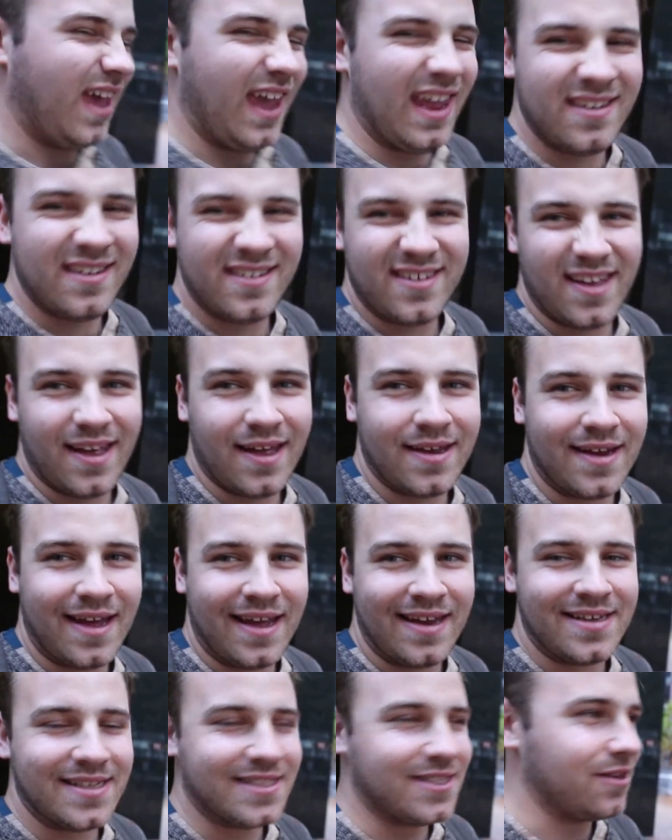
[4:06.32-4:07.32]
Inter, no,
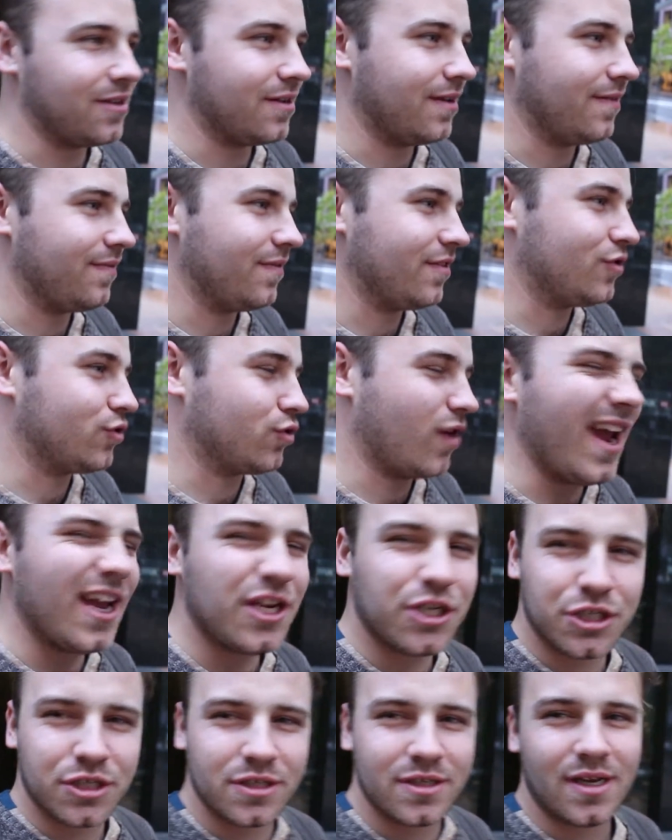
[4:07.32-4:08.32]
Inter's not a
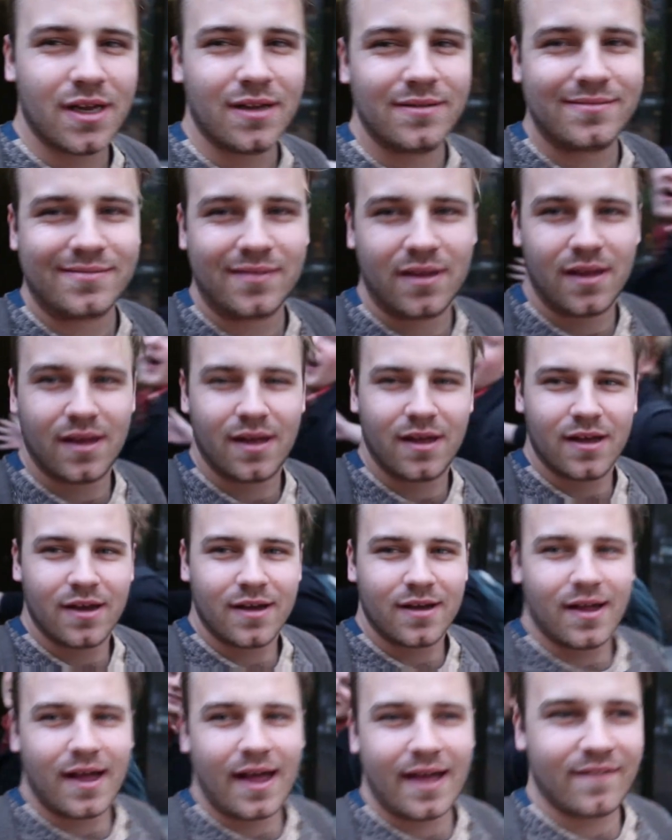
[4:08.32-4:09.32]
trash. Thank you, Mark.
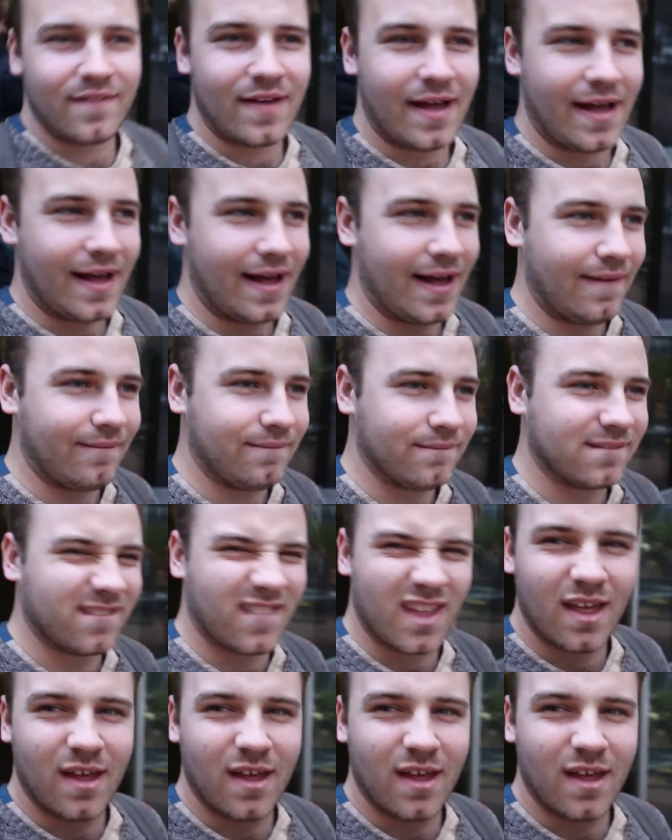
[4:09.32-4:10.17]
Um,